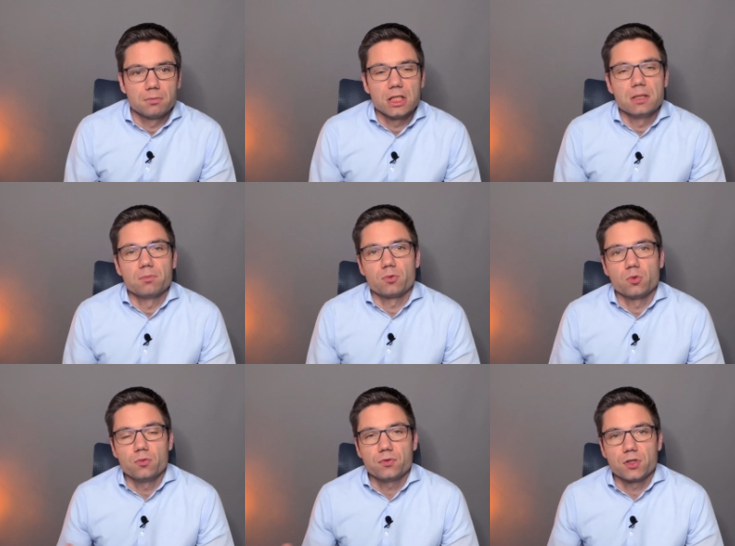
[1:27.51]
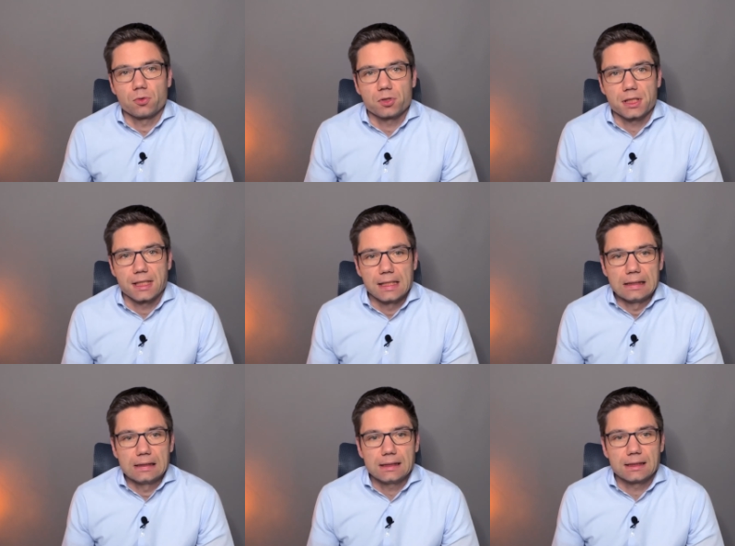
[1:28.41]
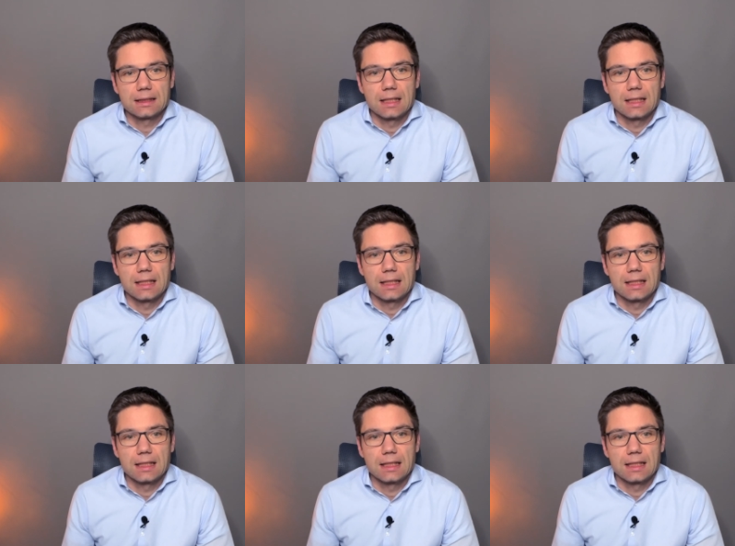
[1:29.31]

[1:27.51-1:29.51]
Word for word: improves your skills,